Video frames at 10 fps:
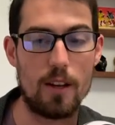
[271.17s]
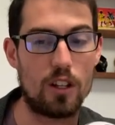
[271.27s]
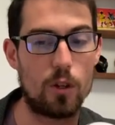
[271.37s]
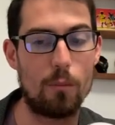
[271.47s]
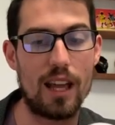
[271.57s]

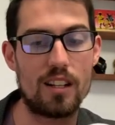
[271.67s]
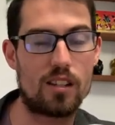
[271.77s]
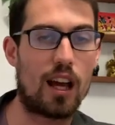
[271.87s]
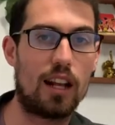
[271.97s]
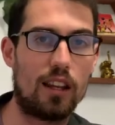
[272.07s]
You may
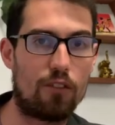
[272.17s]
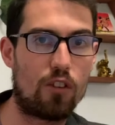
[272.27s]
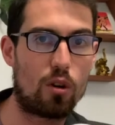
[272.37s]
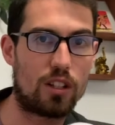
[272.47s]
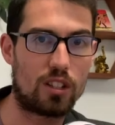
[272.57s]
decide that
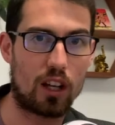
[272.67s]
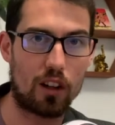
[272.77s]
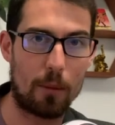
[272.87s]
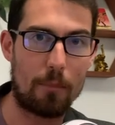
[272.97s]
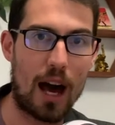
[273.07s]
focusing on
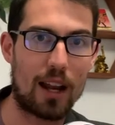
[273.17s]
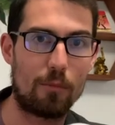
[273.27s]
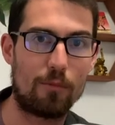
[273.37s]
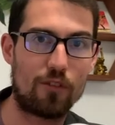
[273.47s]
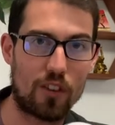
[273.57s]
the
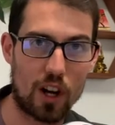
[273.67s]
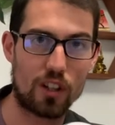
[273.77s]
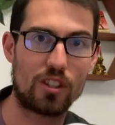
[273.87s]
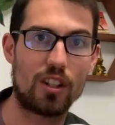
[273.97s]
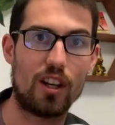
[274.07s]
bottom
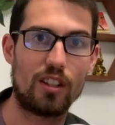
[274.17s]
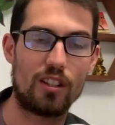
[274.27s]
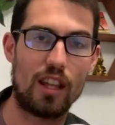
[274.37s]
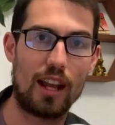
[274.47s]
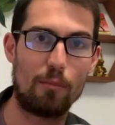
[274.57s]
first,
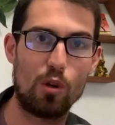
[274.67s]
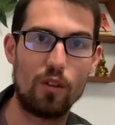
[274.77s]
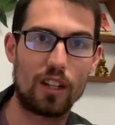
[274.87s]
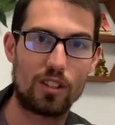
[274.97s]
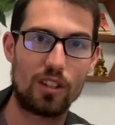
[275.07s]
then
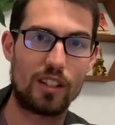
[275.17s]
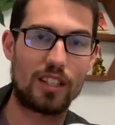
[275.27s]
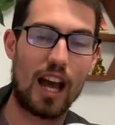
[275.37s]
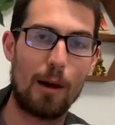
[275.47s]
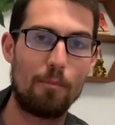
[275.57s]
moving to the
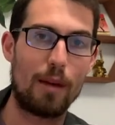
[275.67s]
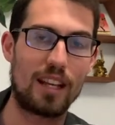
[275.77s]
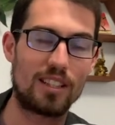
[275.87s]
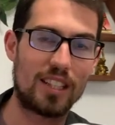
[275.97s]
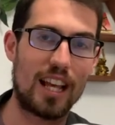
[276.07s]
top
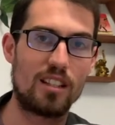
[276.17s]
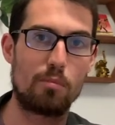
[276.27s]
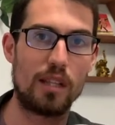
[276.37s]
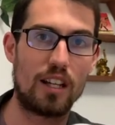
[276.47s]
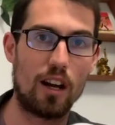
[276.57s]
makes sense
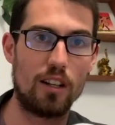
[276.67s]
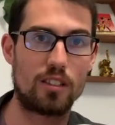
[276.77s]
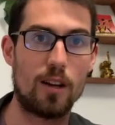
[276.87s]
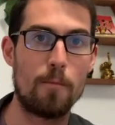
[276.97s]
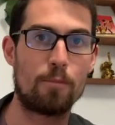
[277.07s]
because
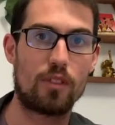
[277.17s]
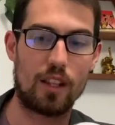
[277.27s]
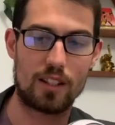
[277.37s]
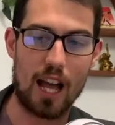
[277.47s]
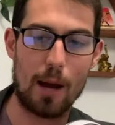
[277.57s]
the
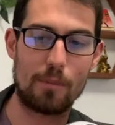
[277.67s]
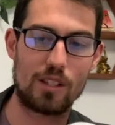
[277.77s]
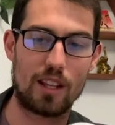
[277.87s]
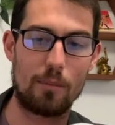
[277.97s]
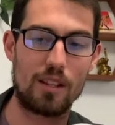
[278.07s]
top is
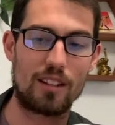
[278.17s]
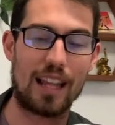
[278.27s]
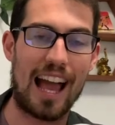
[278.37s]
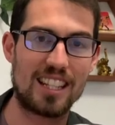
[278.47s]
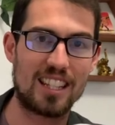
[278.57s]
going to be the
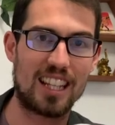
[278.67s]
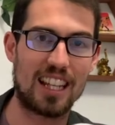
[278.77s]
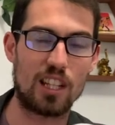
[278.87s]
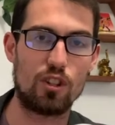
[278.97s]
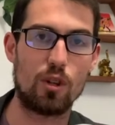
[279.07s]
last thing
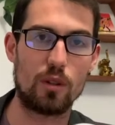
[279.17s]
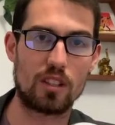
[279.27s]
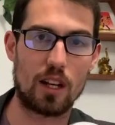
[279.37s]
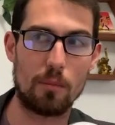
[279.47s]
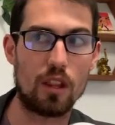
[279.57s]
that you do. It's
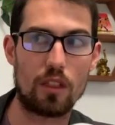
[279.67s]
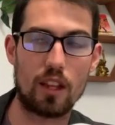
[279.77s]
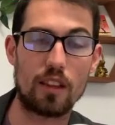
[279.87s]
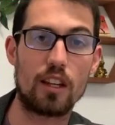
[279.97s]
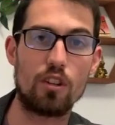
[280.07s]
going to be the
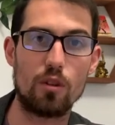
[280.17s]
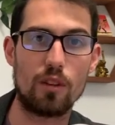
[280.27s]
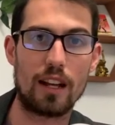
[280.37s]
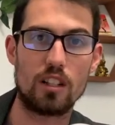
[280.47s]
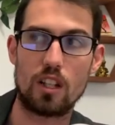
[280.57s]
thing that you do
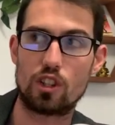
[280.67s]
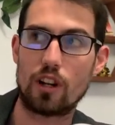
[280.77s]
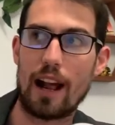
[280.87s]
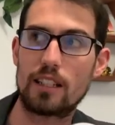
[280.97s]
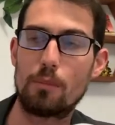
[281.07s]
that
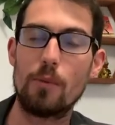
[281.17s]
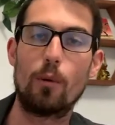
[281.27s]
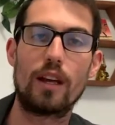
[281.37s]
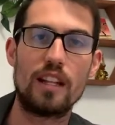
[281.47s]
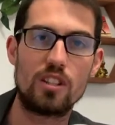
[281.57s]
attracts
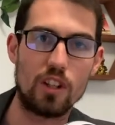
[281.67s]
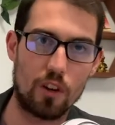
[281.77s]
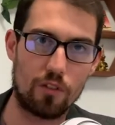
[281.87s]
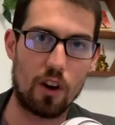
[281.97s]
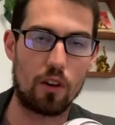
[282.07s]
people into your
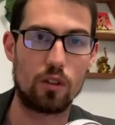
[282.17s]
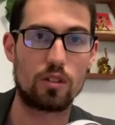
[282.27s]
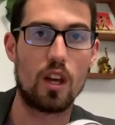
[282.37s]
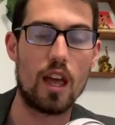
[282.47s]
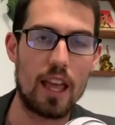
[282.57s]
funnels
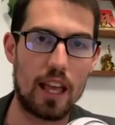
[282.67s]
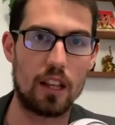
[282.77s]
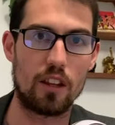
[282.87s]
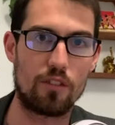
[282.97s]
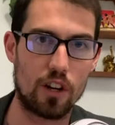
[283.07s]

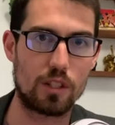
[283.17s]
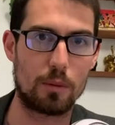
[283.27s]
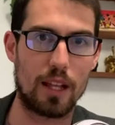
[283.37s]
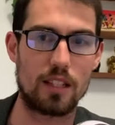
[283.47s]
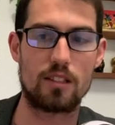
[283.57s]
in the first
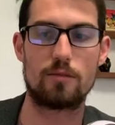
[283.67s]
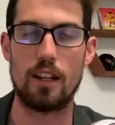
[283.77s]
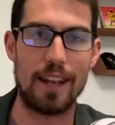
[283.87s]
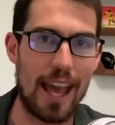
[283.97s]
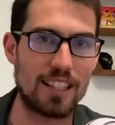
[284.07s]
place.
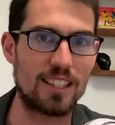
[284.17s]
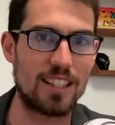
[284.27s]
Next